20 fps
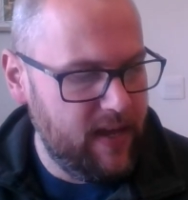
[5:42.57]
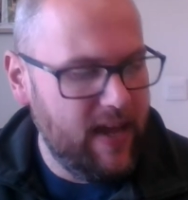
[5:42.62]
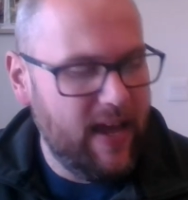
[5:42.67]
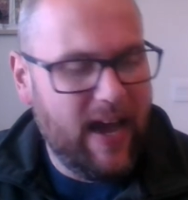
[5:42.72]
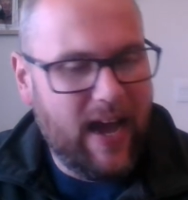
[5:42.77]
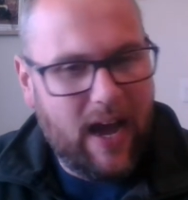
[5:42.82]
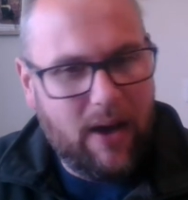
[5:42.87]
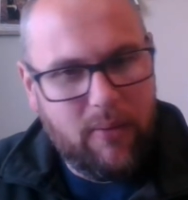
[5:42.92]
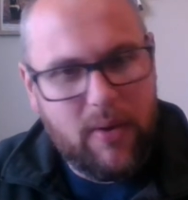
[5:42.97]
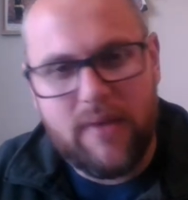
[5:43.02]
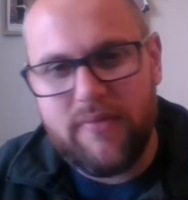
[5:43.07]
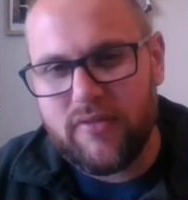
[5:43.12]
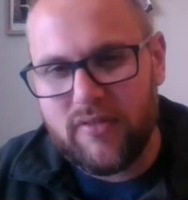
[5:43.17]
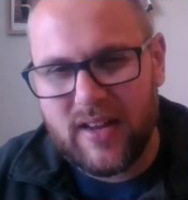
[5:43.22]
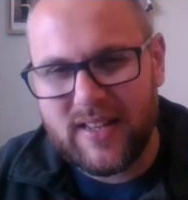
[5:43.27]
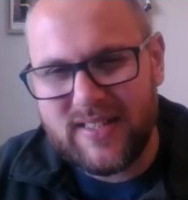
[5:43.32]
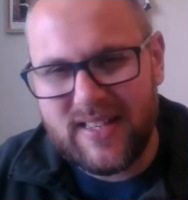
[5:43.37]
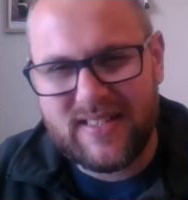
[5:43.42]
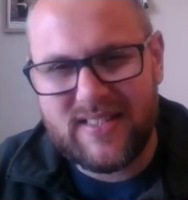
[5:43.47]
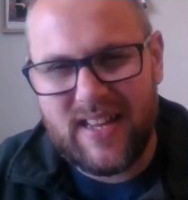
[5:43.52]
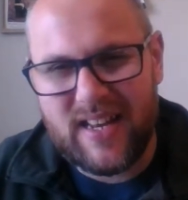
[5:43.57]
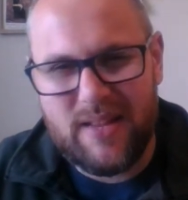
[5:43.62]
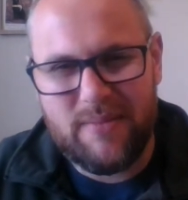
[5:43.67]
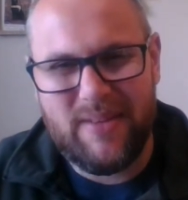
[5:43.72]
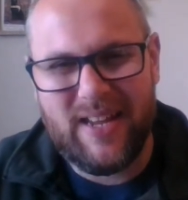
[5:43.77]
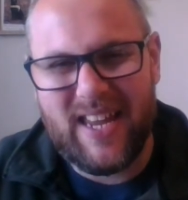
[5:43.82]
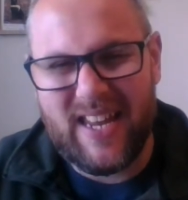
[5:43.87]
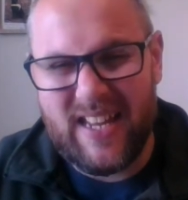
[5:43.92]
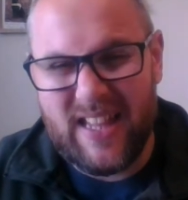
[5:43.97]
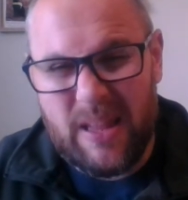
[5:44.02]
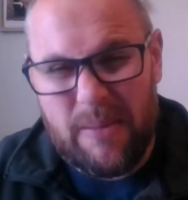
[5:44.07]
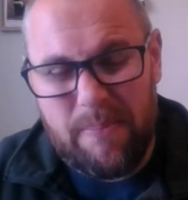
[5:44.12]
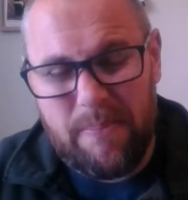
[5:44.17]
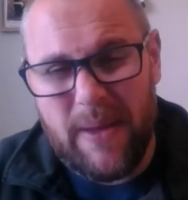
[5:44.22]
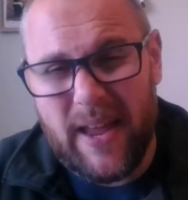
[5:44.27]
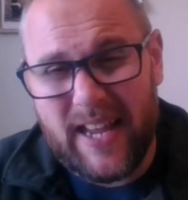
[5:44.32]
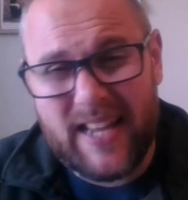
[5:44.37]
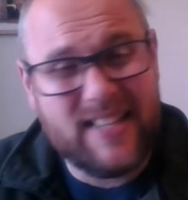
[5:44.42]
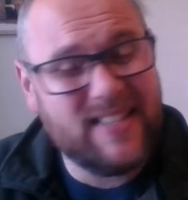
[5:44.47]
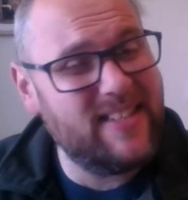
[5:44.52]
However, as I said at the beginning, the
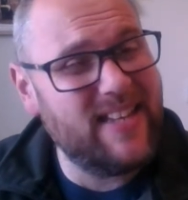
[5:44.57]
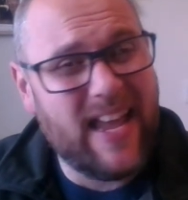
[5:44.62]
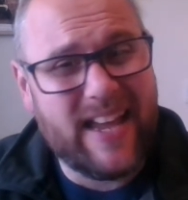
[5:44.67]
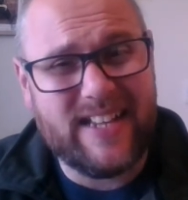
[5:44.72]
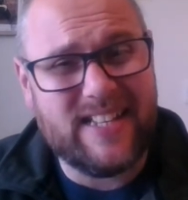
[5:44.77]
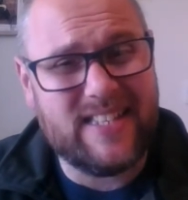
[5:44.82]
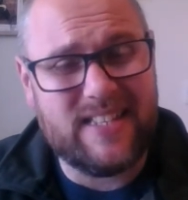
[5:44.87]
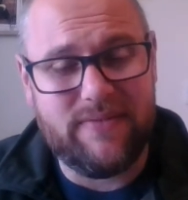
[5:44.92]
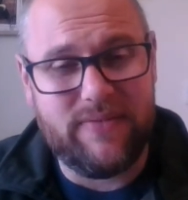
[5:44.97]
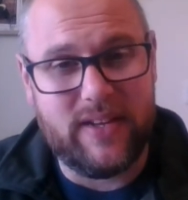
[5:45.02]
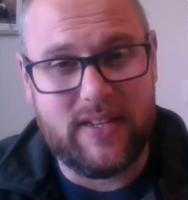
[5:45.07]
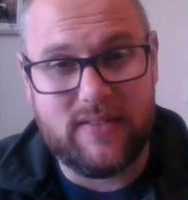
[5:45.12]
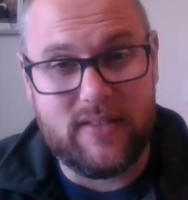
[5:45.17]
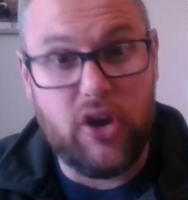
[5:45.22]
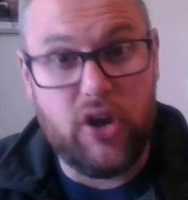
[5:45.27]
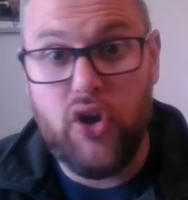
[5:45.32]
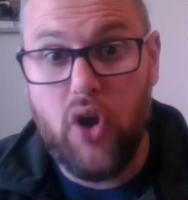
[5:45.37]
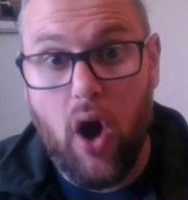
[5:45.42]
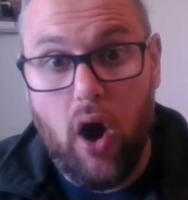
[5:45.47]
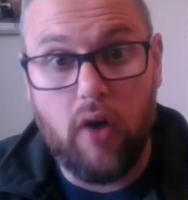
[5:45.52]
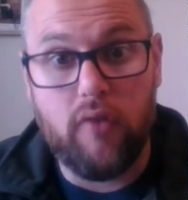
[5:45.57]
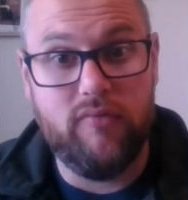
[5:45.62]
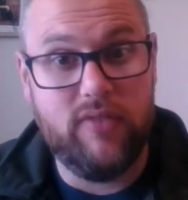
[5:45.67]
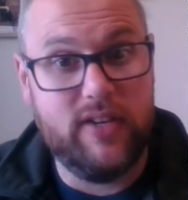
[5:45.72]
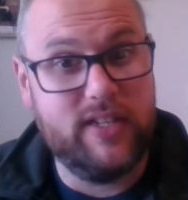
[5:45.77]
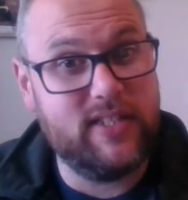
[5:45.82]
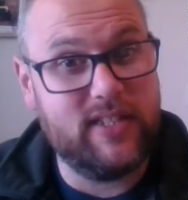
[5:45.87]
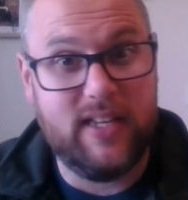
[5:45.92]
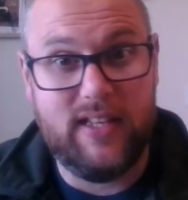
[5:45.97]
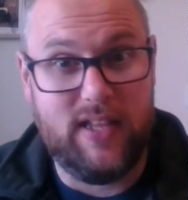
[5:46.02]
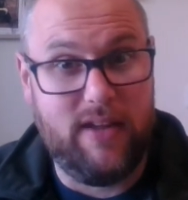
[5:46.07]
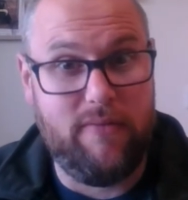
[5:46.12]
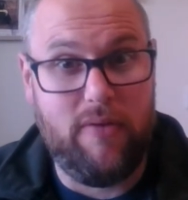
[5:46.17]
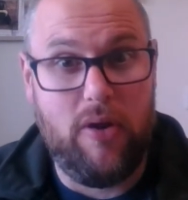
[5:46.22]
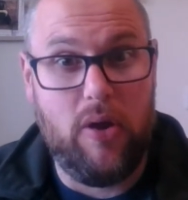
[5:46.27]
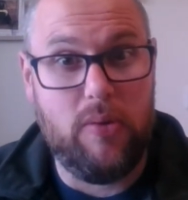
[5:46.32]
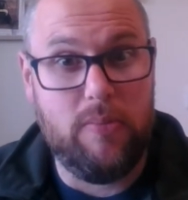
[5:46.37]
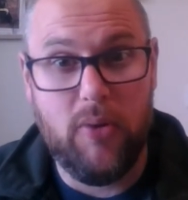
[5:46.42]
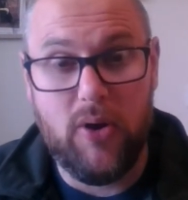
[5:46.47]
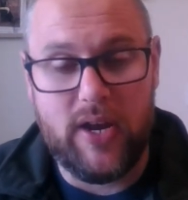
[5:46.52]
biggest negative is they're not risking their
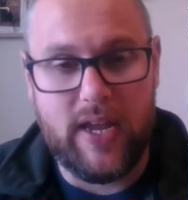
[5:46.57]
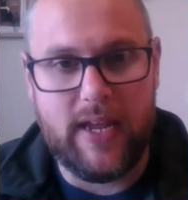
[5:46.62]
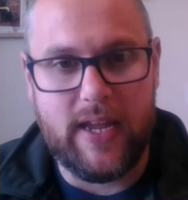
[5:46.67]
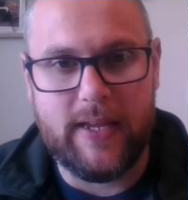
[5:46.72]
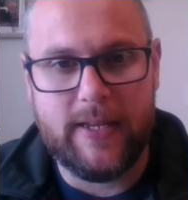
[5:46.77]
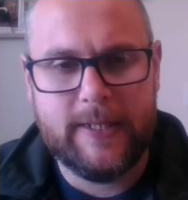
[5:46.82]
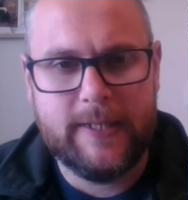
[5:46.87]
own money.